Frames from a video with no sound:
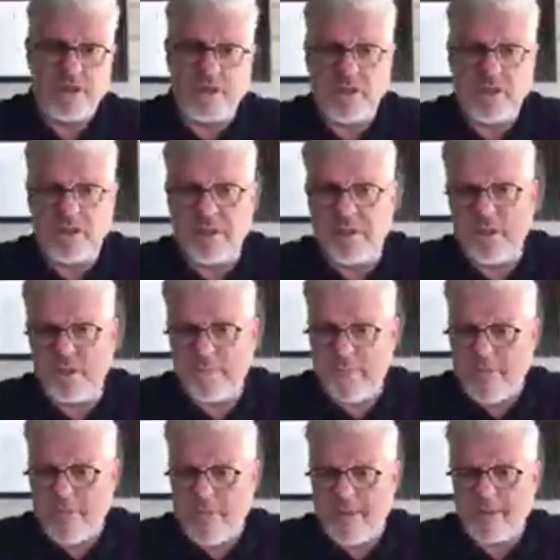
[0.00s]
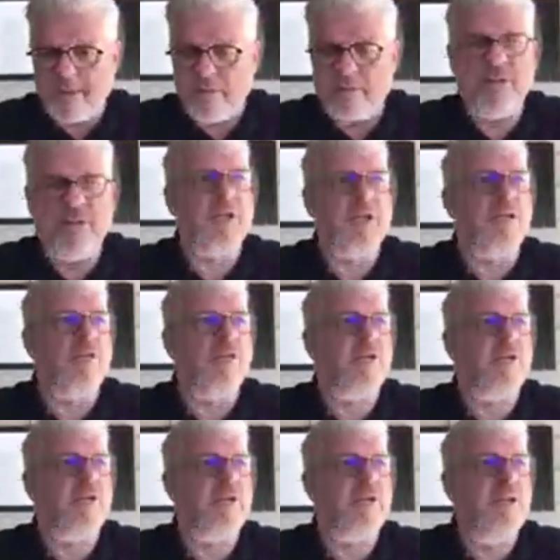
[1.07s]
it's in the build-up
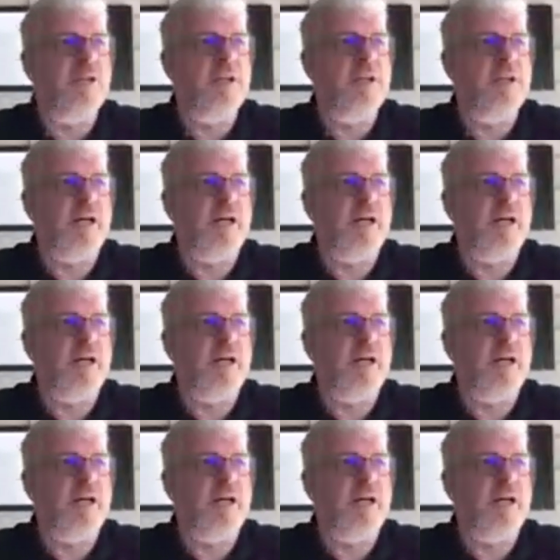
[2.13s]
editor.